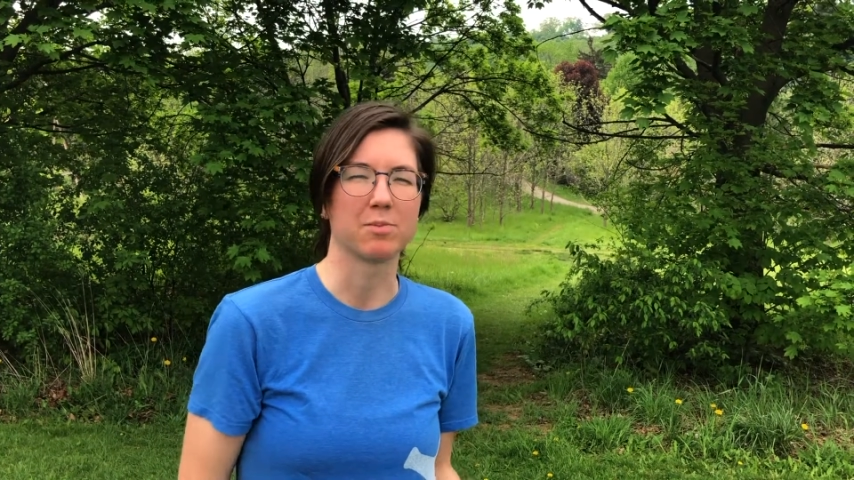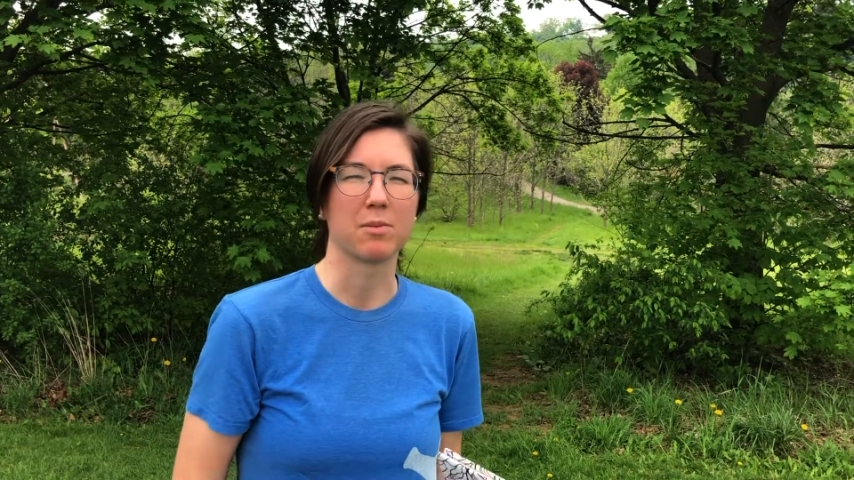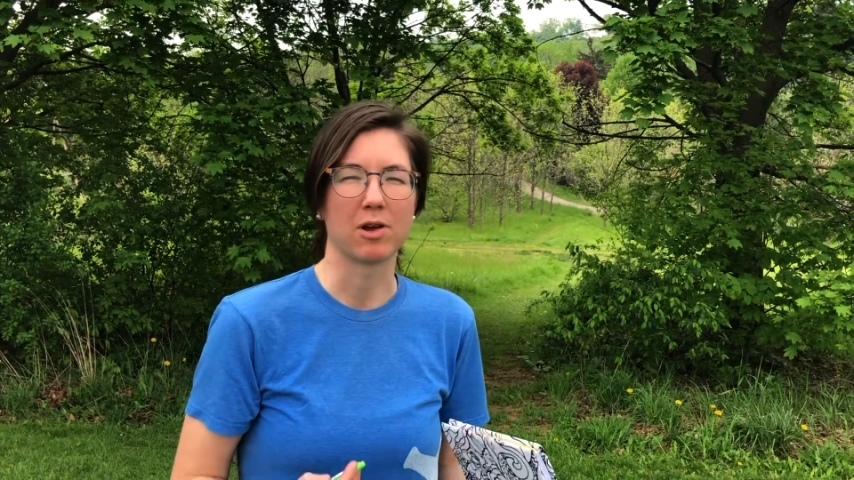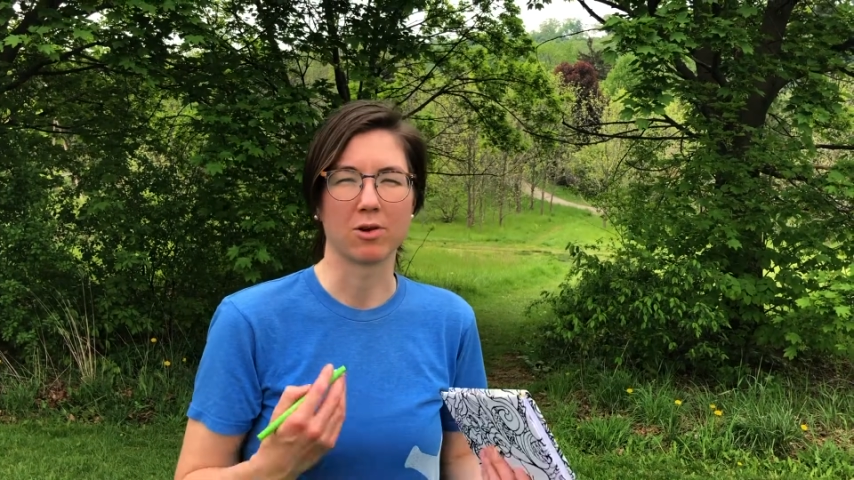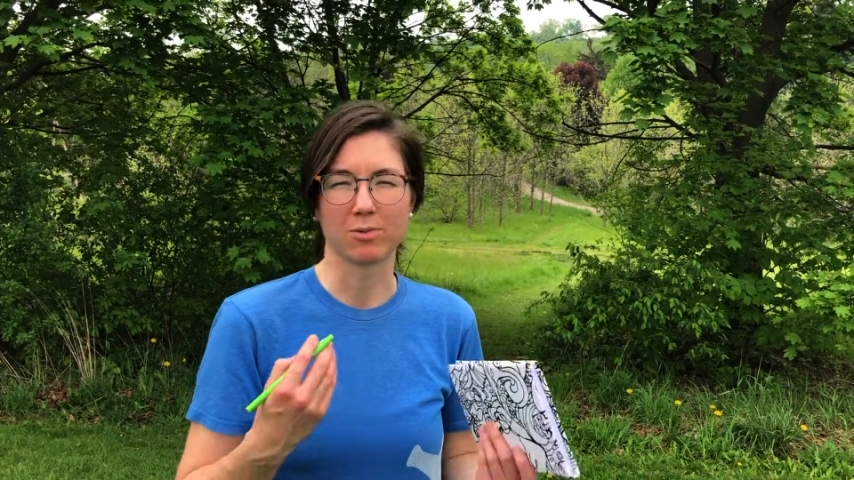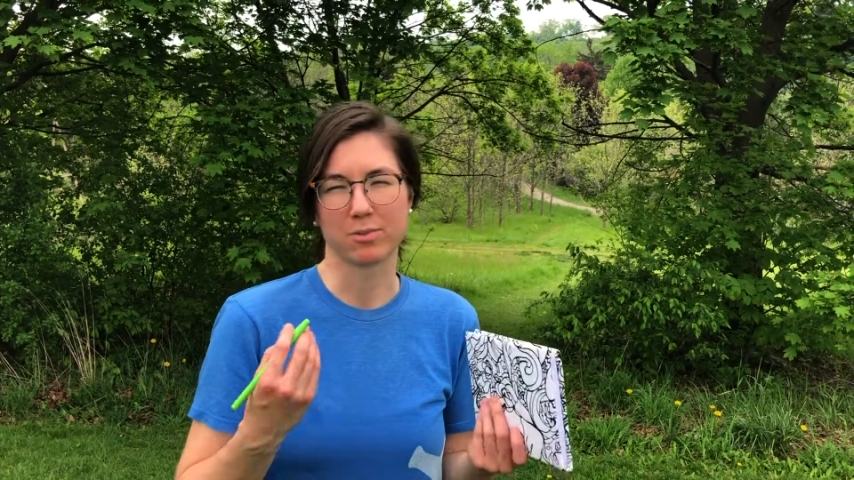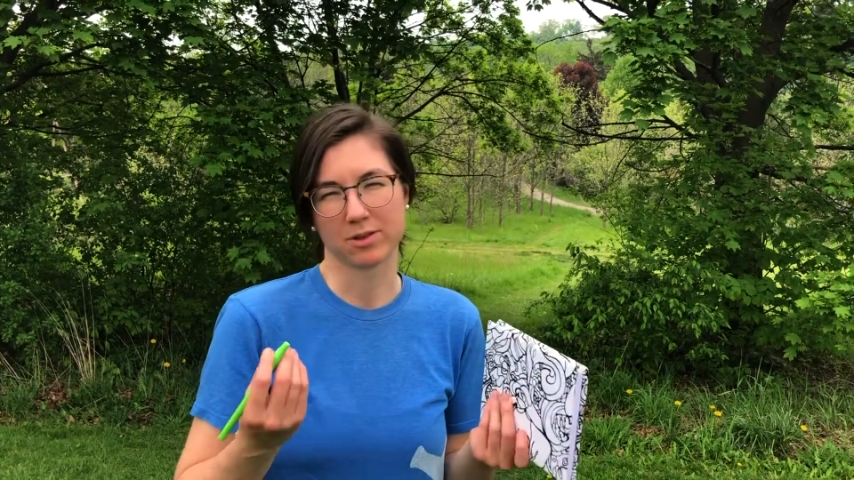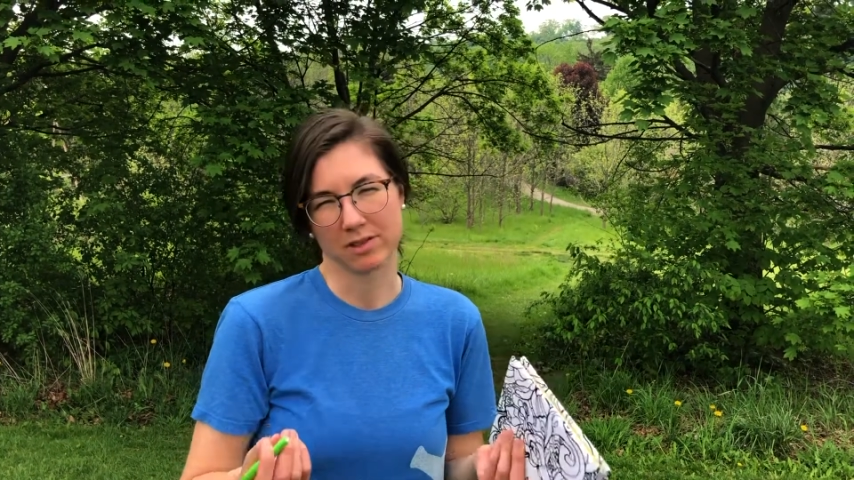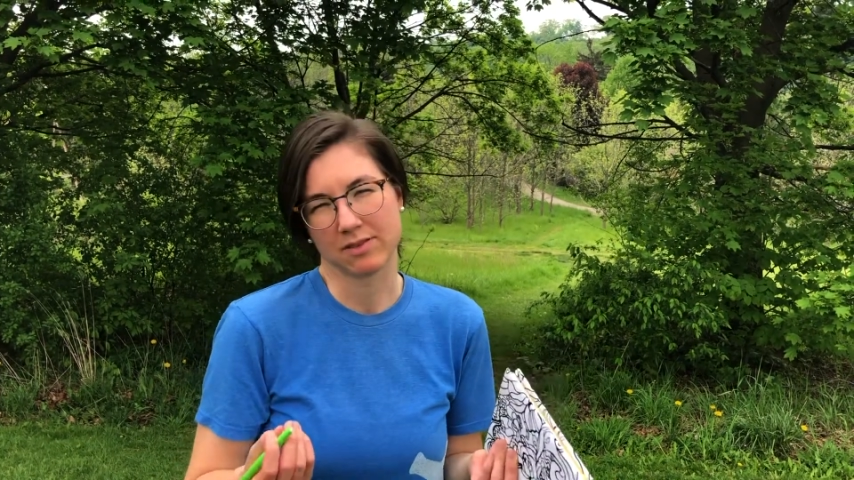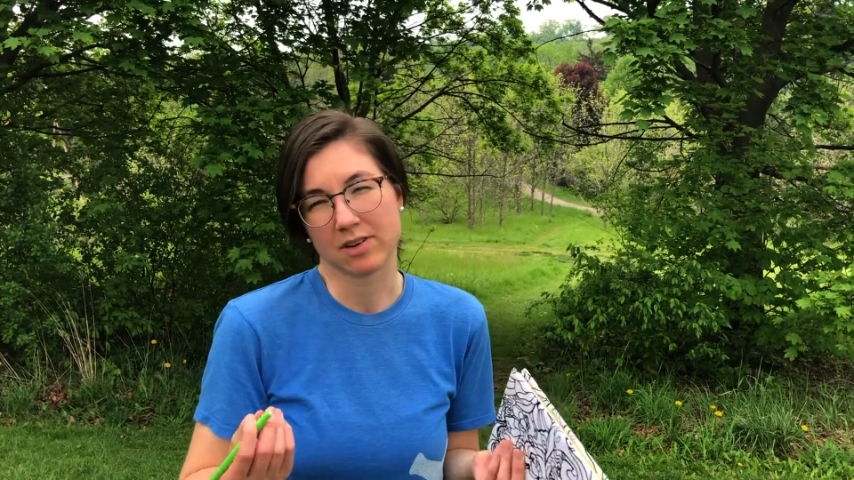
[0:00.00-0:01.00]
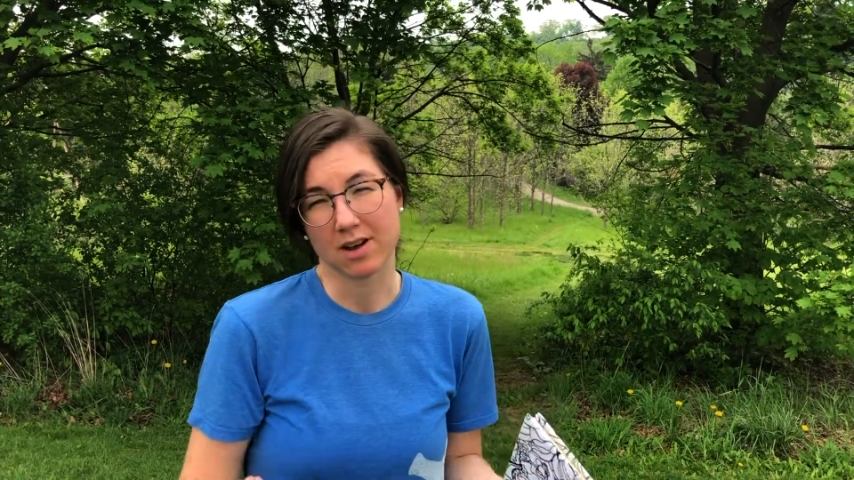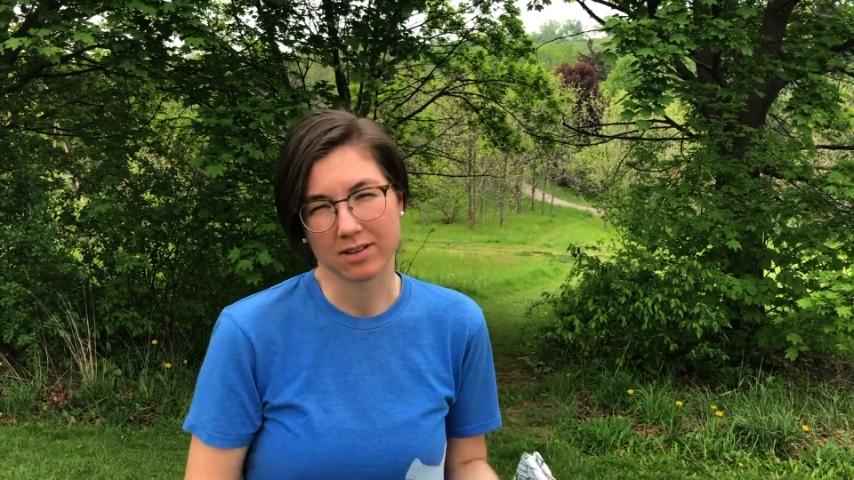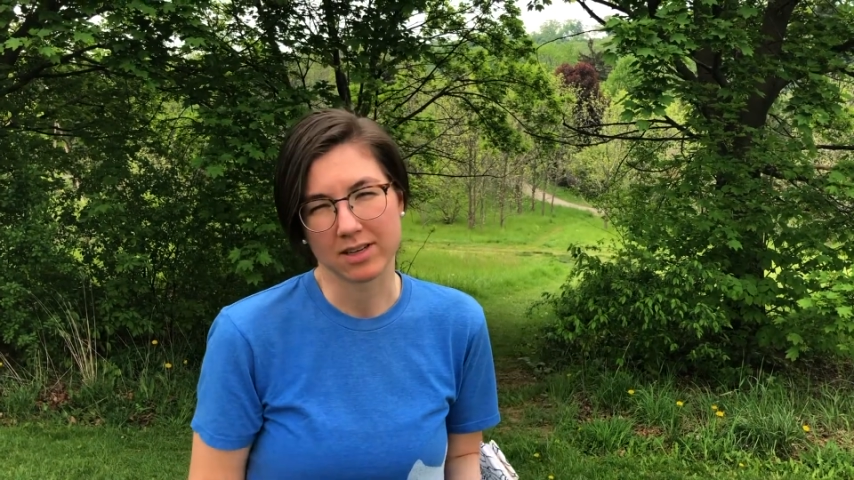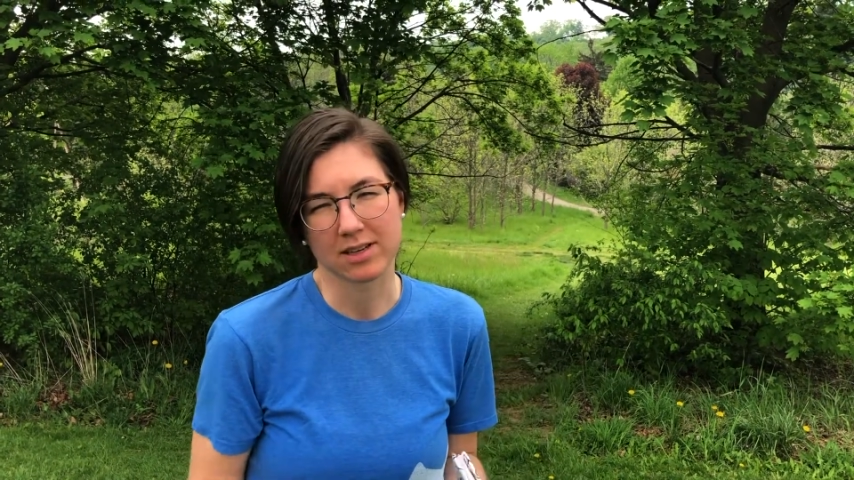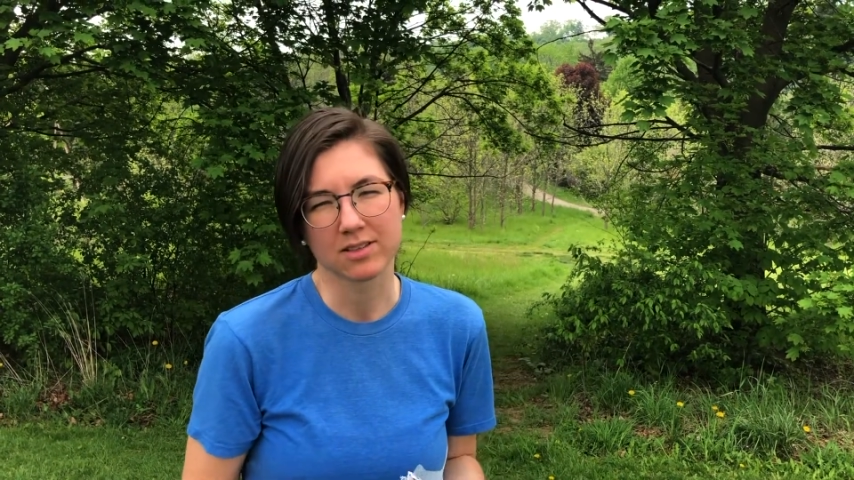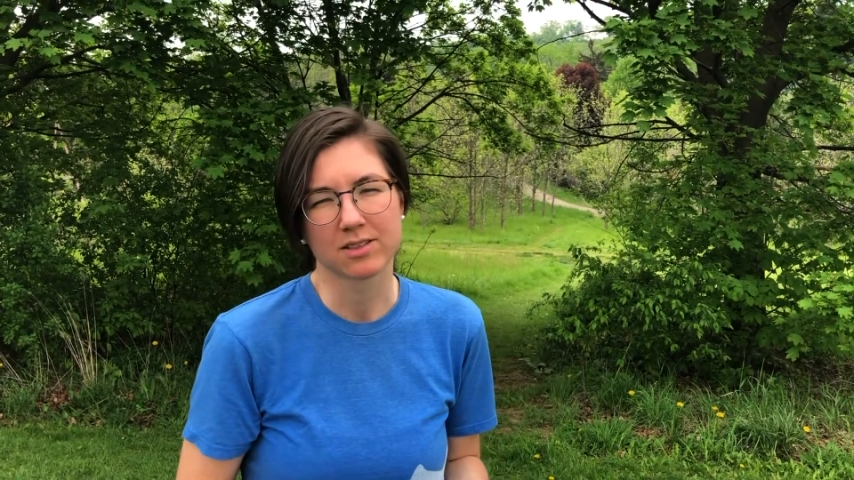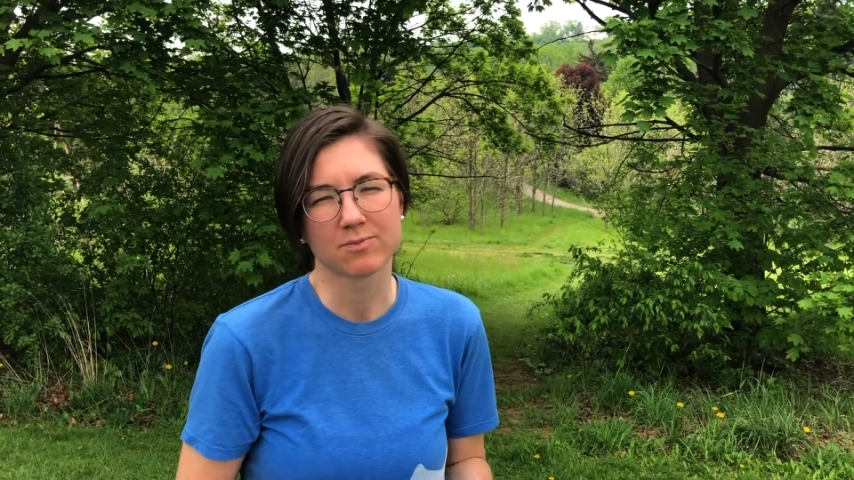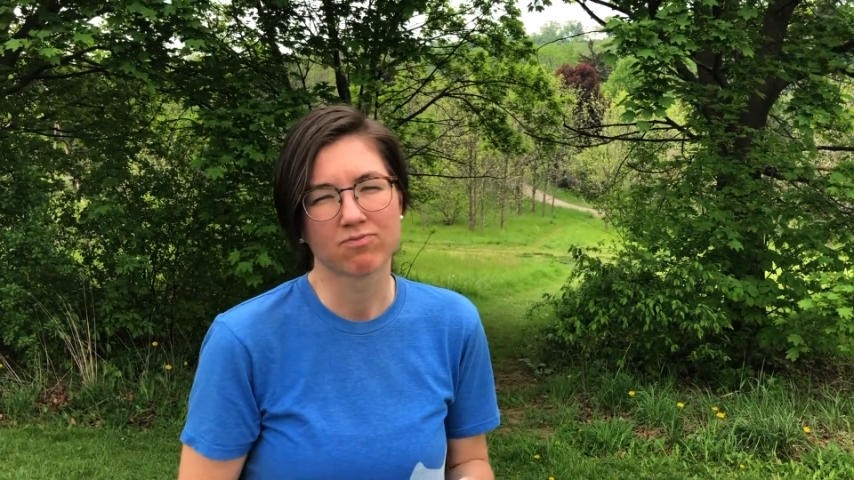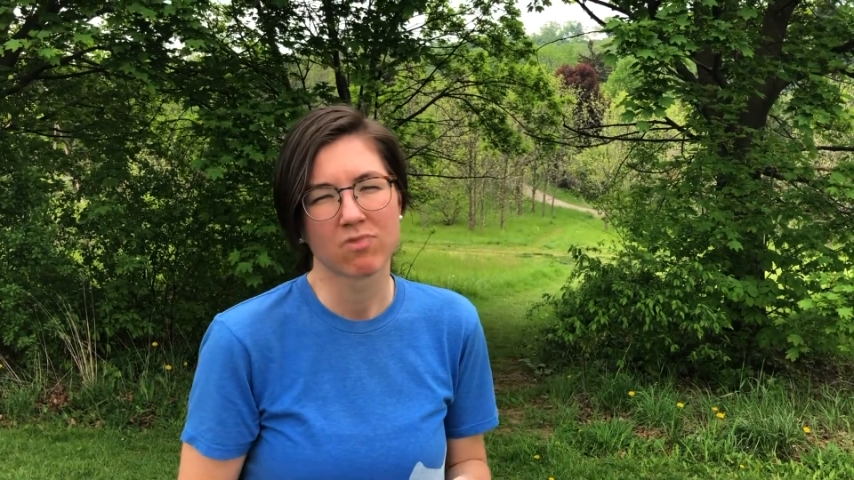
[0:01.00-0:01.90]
by my own perceived ugliness.